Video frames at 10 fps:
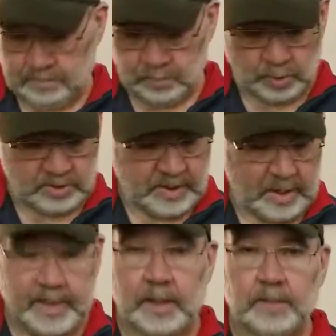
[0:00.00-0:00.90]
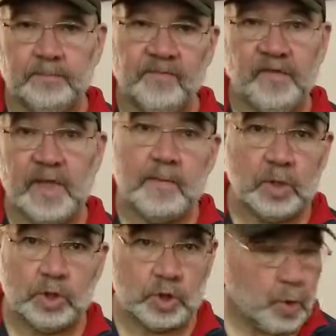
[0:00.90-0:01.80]
looks kind of like a
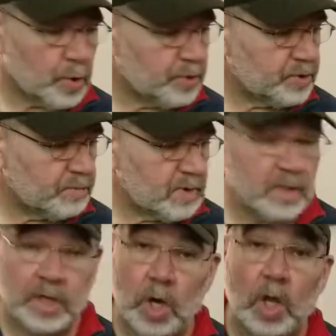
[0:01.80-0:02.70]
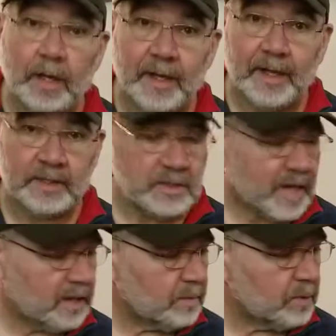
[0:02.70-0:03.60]
flaming sword to me. I call it
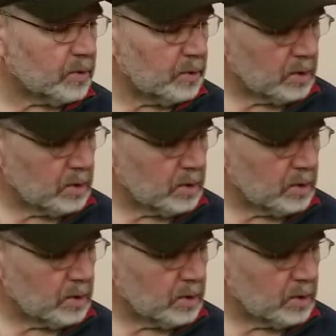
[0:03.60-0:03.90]
Excalibur.